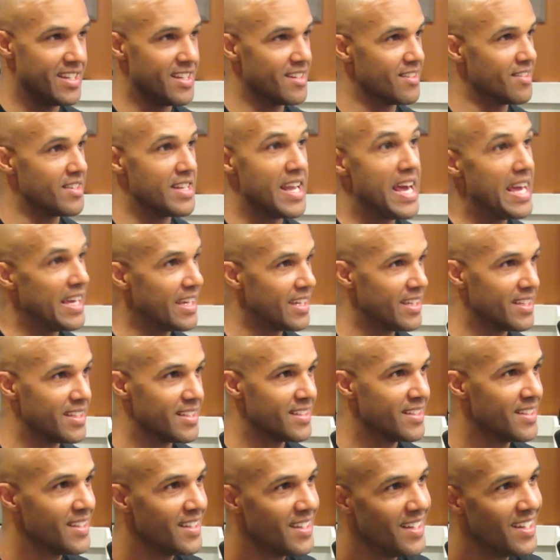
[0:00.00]
near
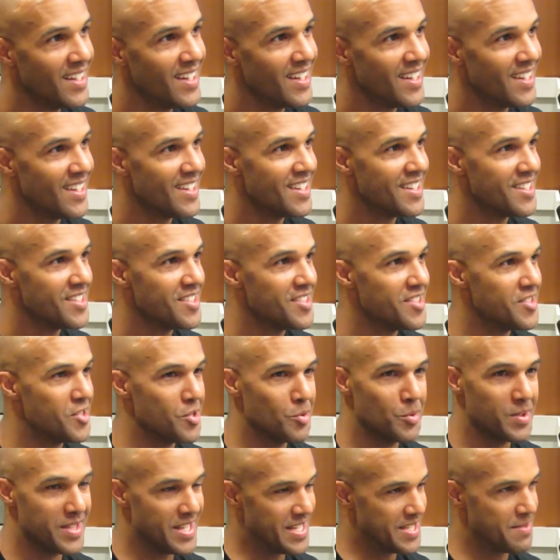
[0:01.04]
naked
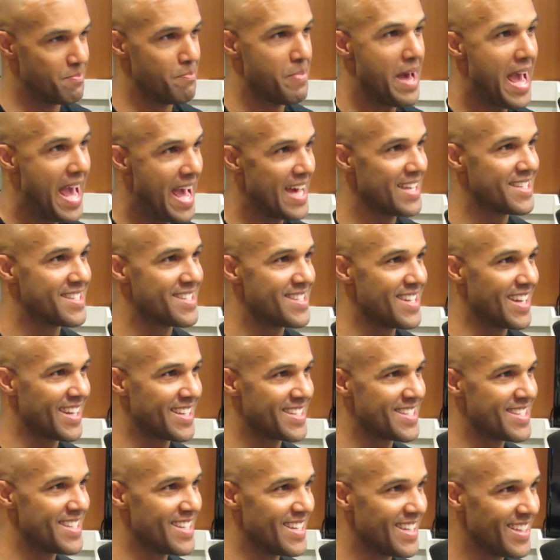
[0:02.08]
doing this bad
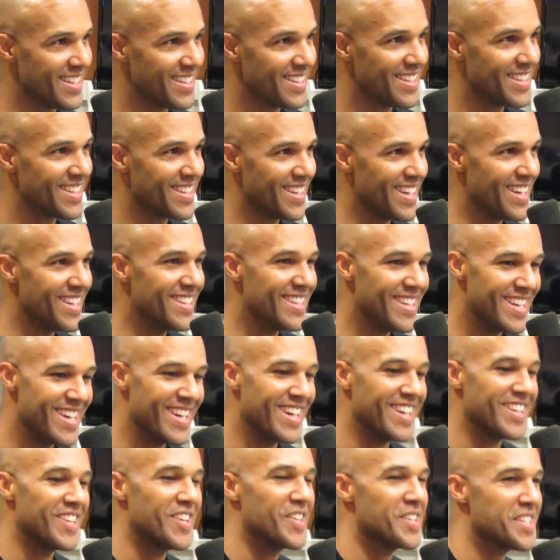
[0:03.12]
sex scene, and
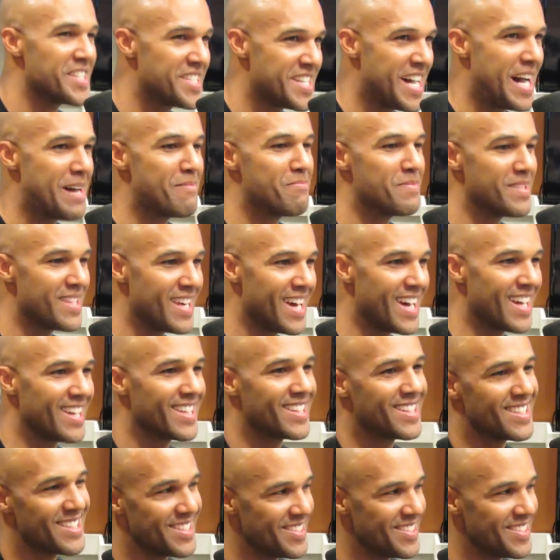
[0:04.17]
then on top of that,